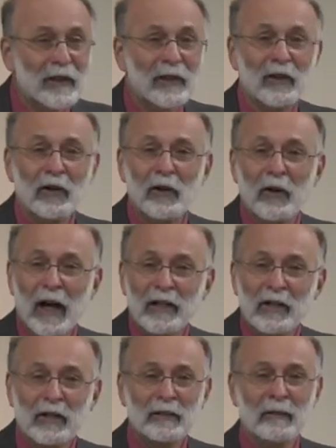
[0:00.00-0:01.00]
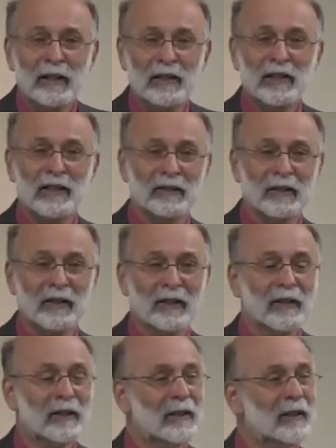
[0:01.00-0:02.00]
You know, I talked about this a
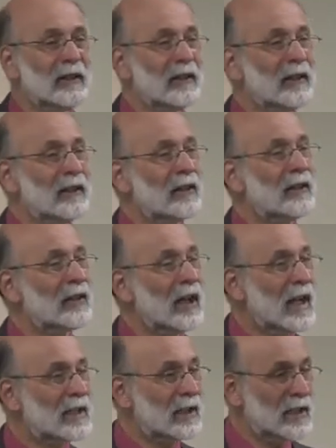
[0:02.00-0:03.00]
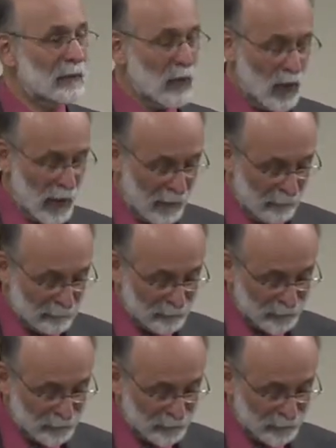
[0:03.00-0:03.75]
little in class this morning.